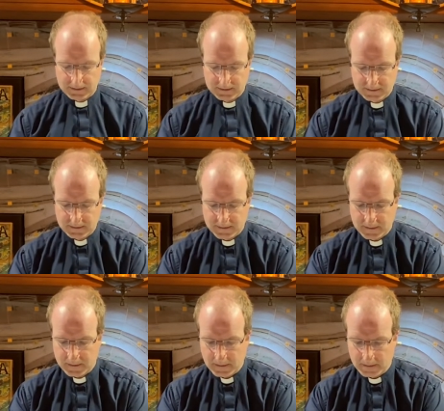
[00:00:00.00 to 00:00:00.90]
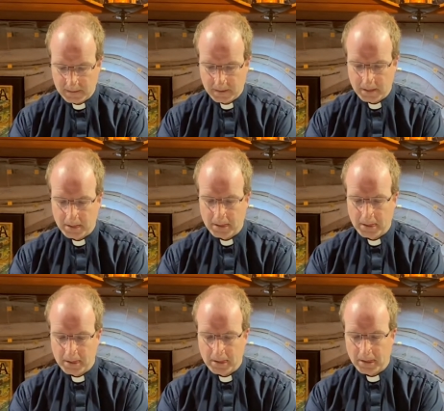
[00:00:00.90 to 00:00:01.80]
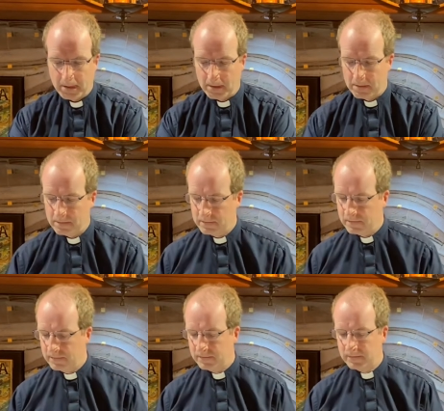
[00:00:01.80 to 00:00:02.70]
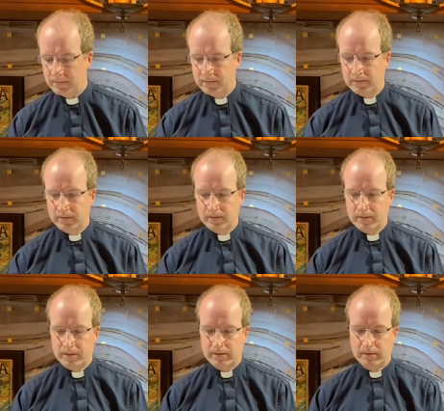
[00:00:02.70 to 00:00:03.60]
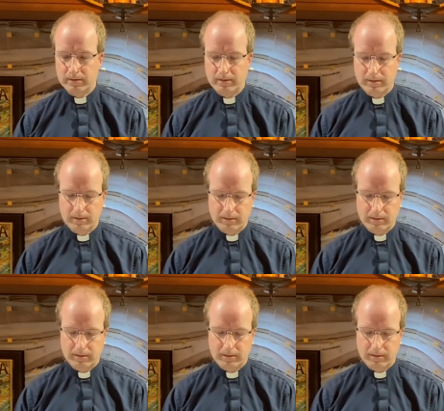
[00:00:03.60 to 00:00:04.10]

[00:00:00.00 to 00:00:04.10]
No one is speaking in this clip.